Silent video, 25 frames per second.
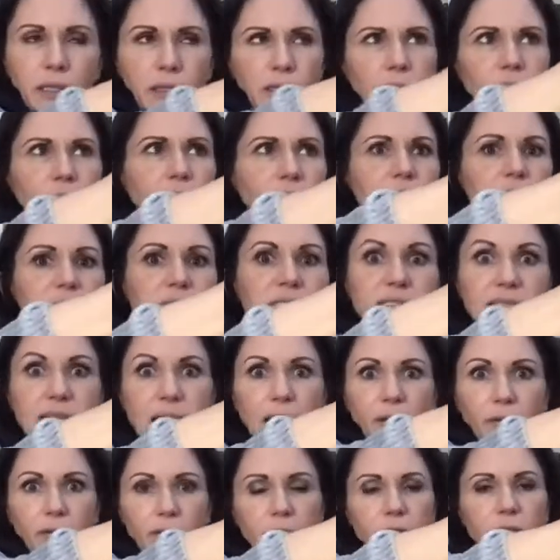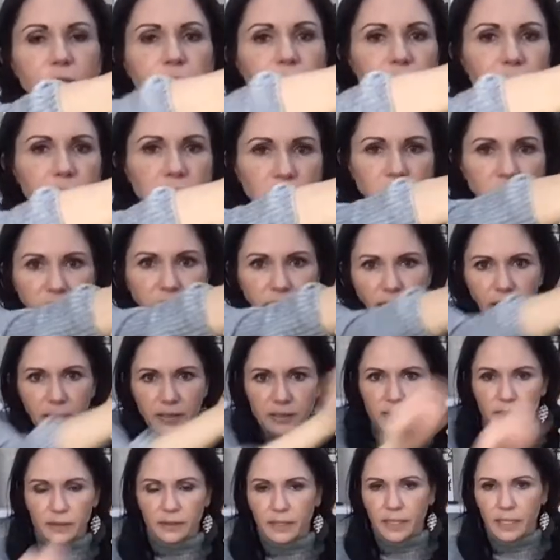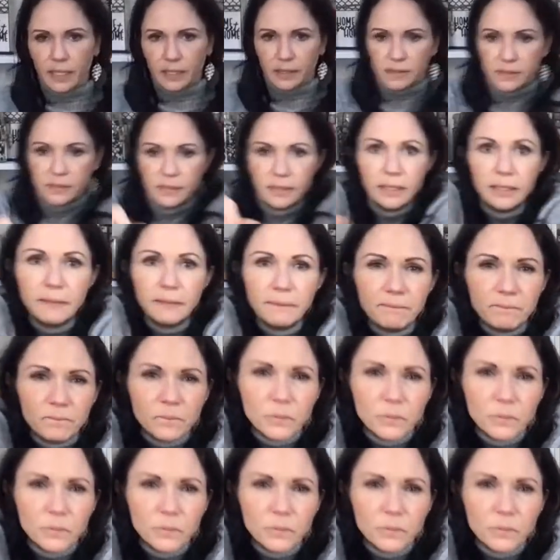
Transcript: and sell the finished sets on Etsy.